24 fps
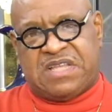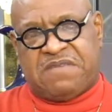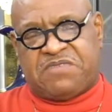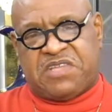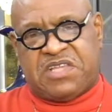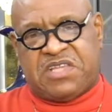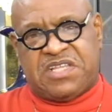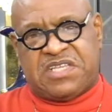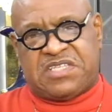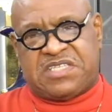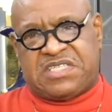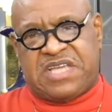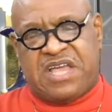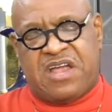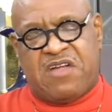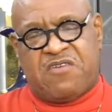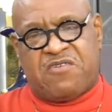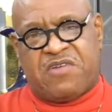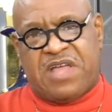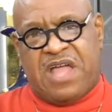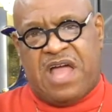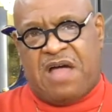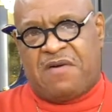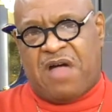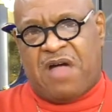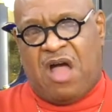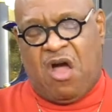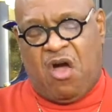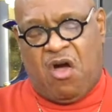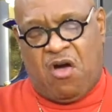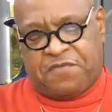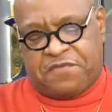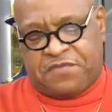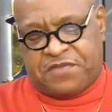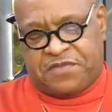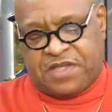to this area, I
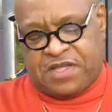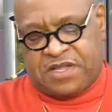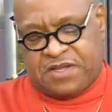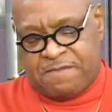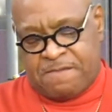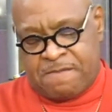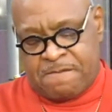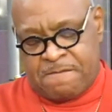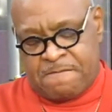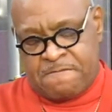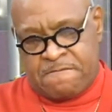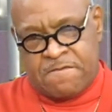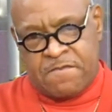often,